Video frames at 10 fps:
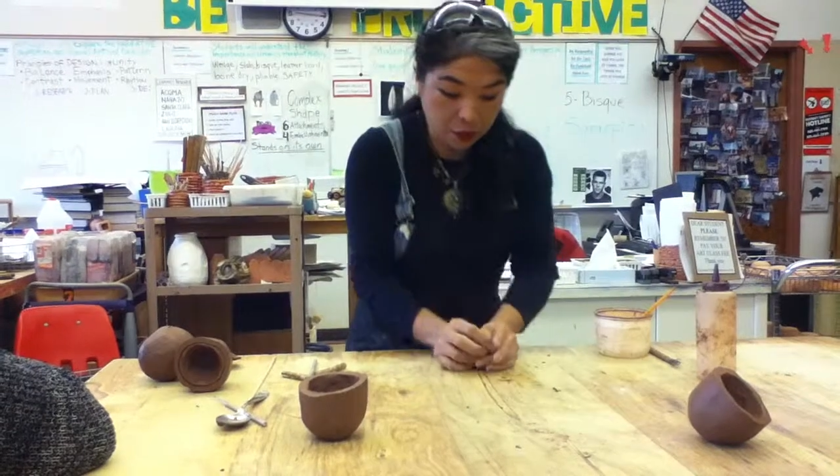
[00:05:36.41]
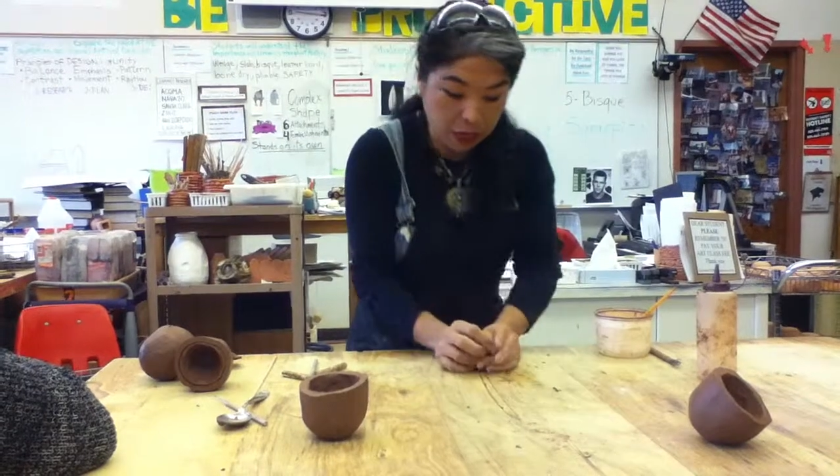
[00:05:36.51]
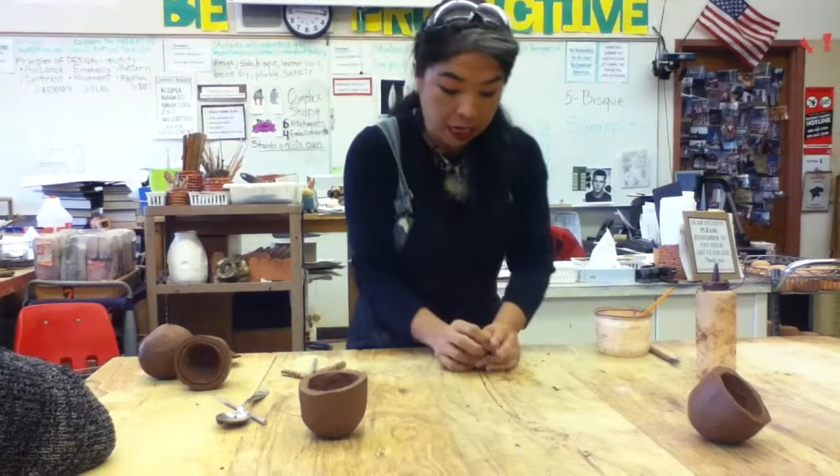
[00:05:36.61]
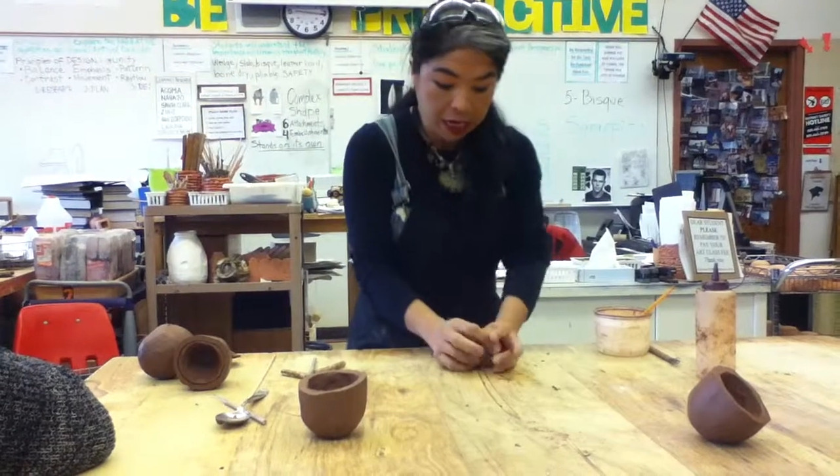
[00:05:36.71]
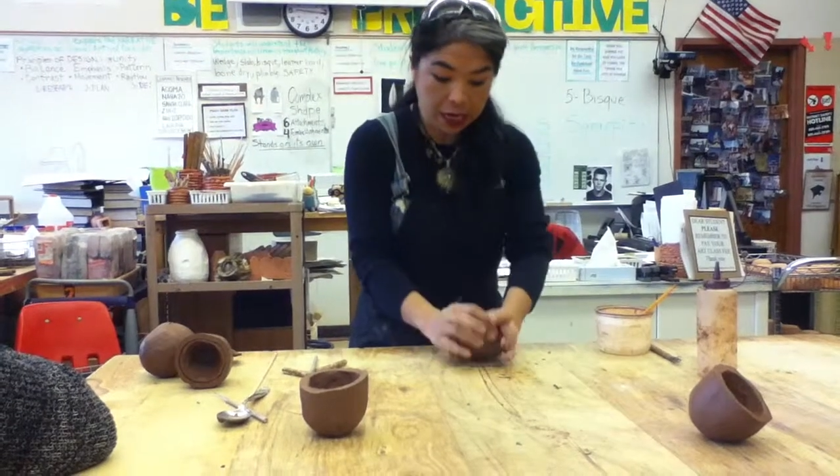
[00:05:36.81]

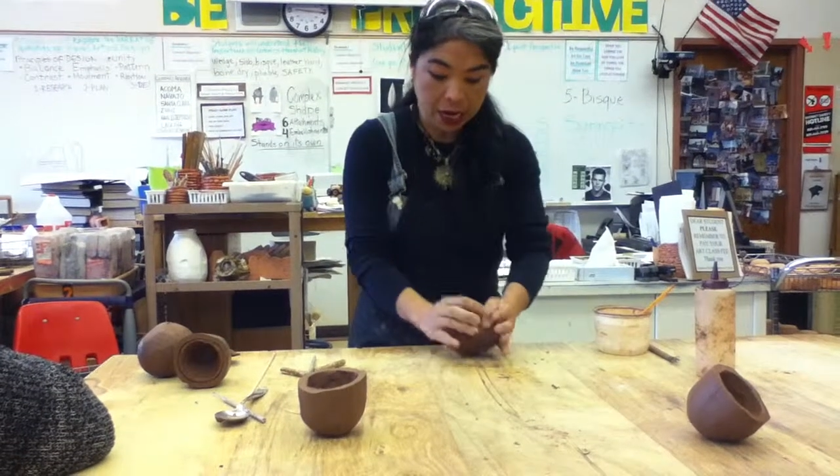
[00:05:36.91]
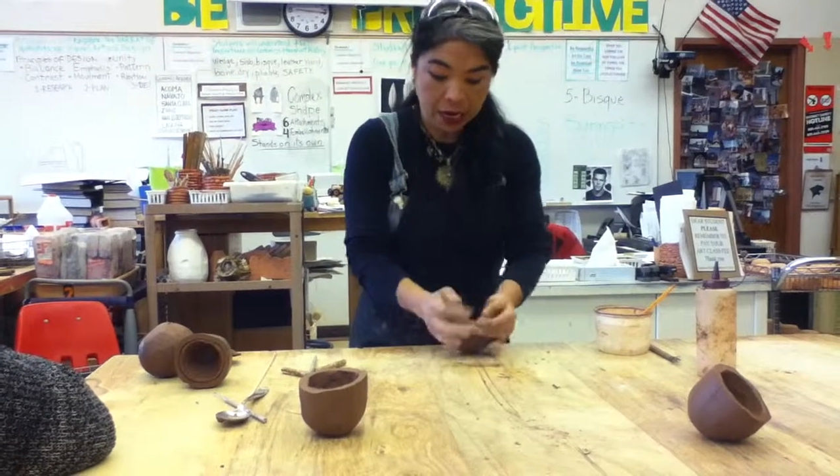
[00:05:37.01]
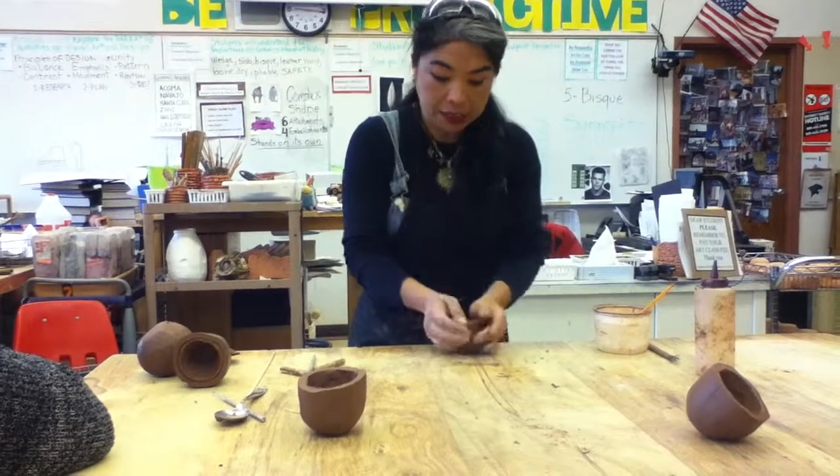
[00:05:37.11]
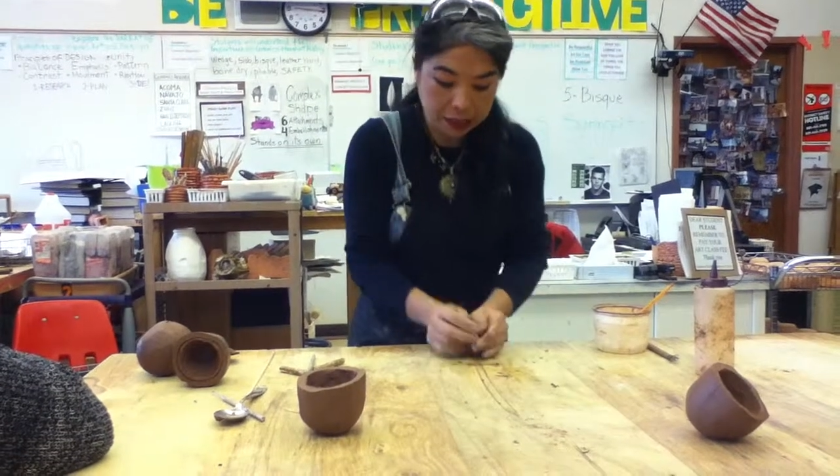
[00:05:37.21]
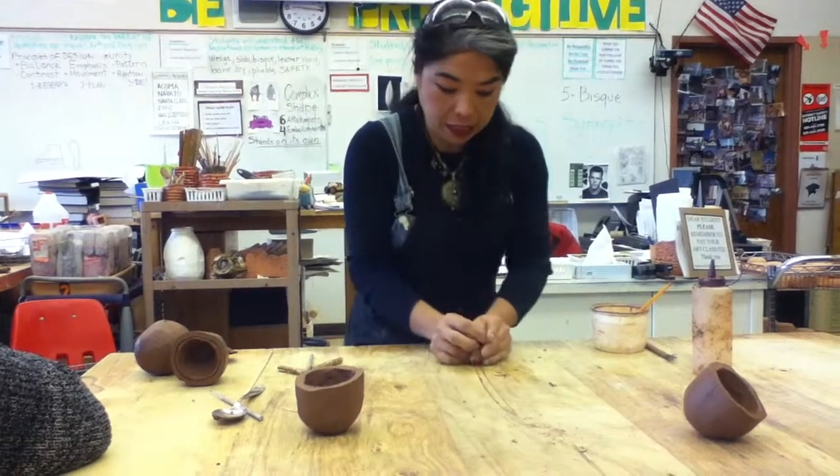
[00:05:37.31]
really
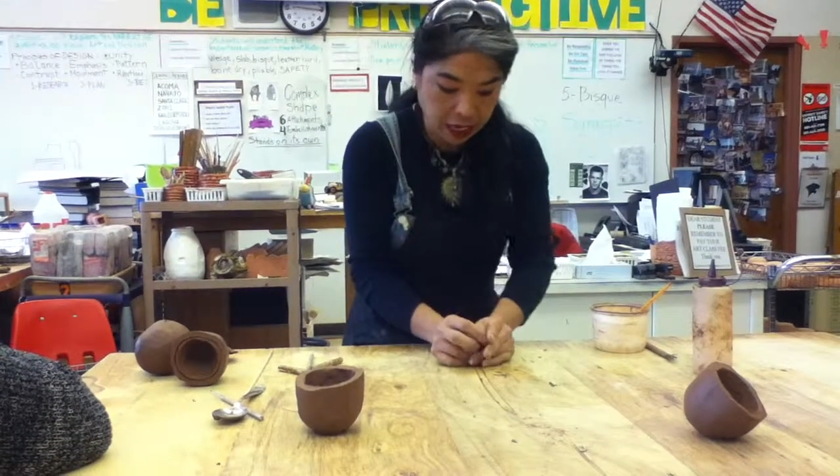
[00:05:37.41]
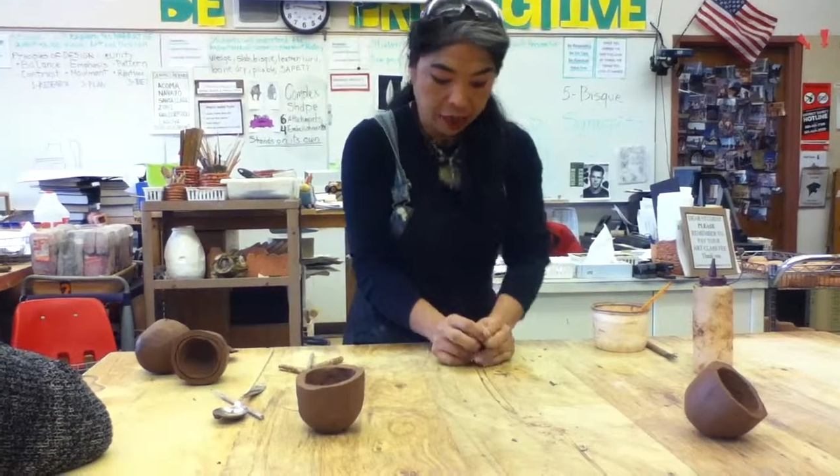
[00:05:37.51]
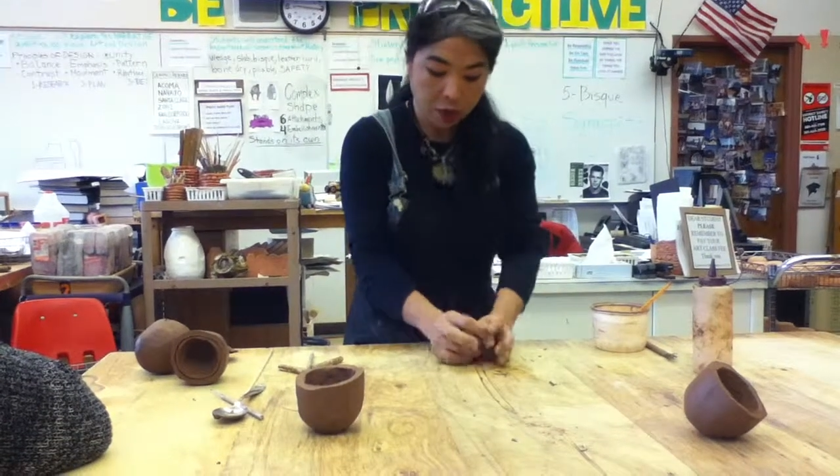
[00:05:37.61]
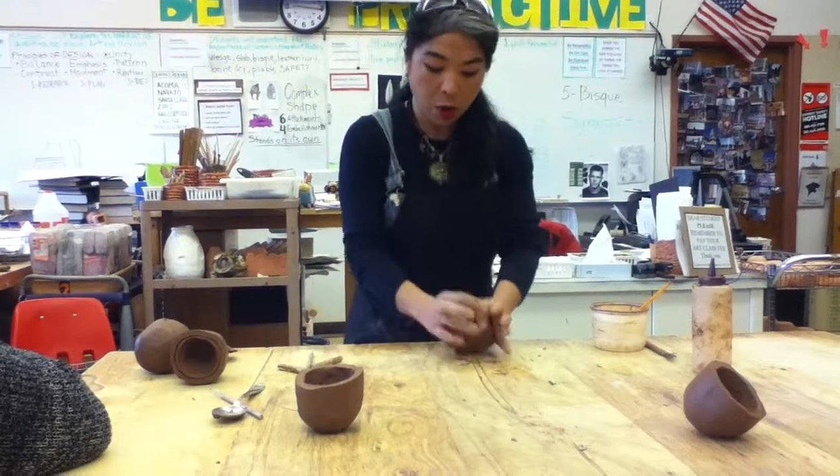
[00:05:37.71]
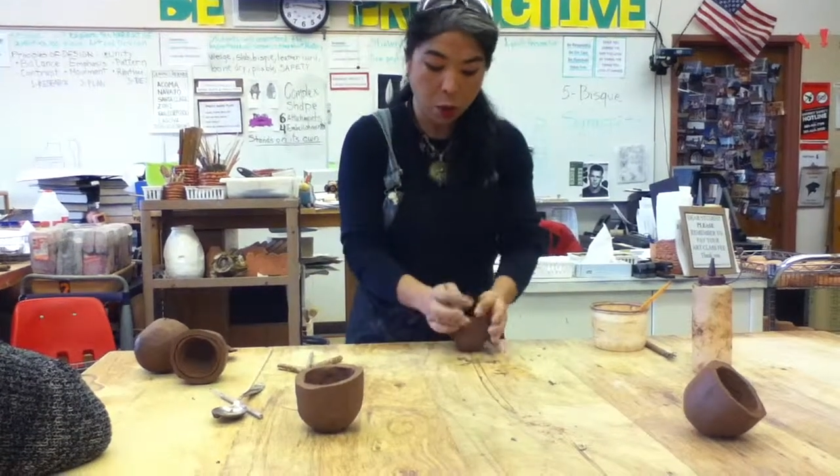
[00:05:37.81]
nice
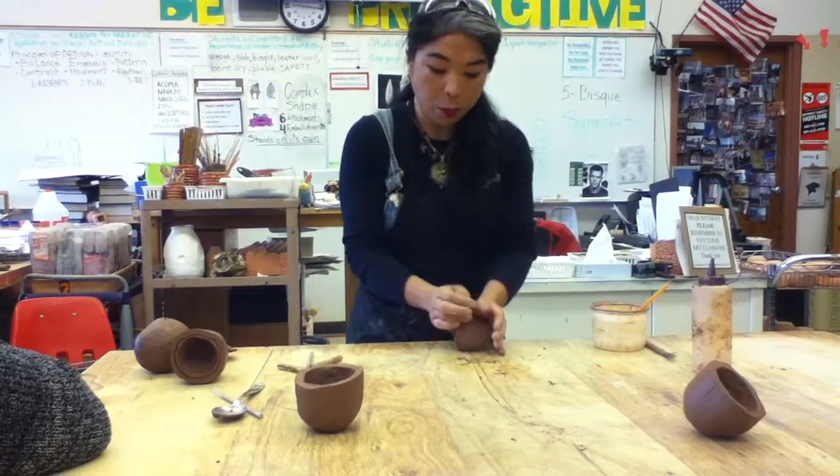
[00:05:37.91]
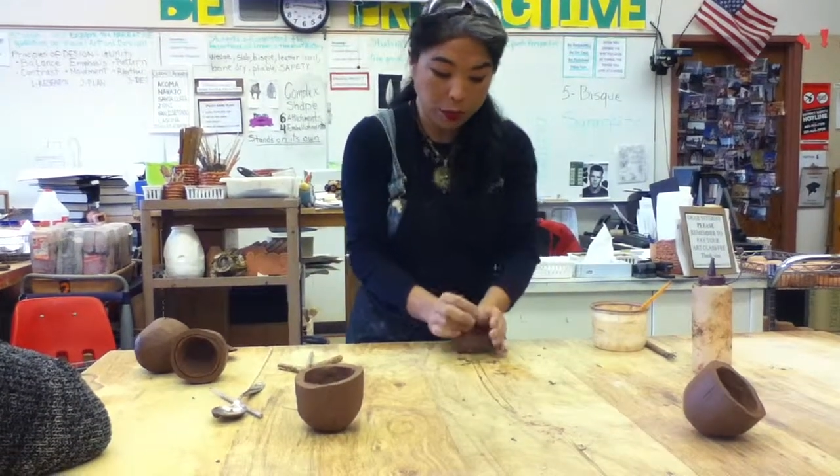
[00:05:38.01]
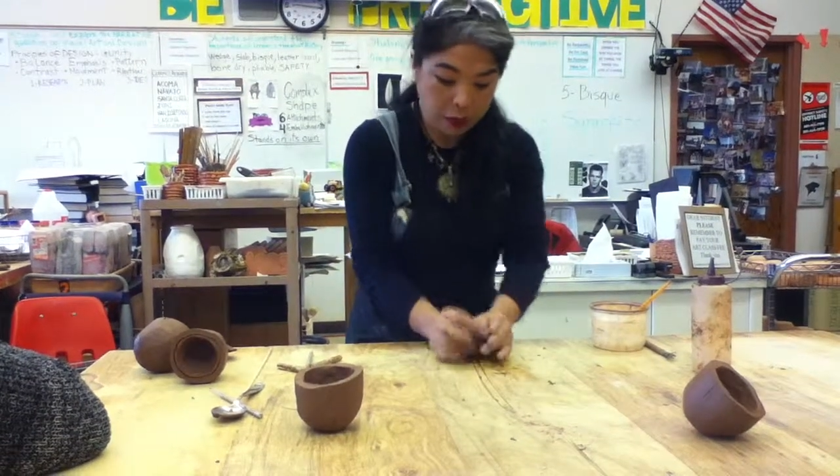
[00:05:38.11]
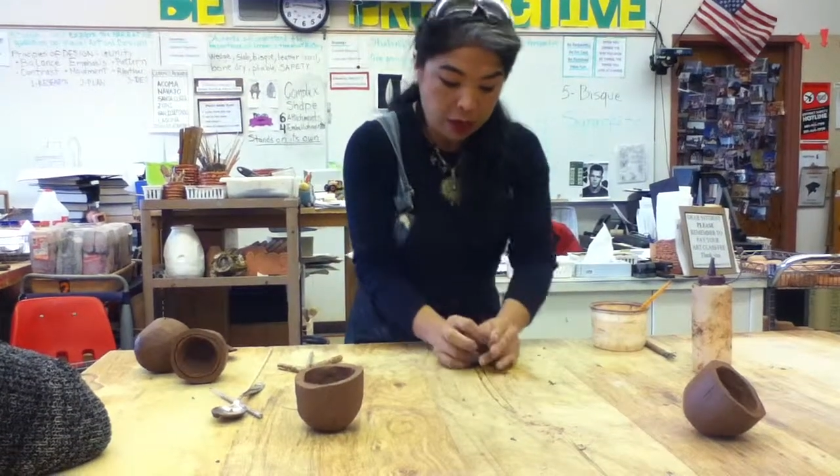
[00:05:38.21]
clay rope,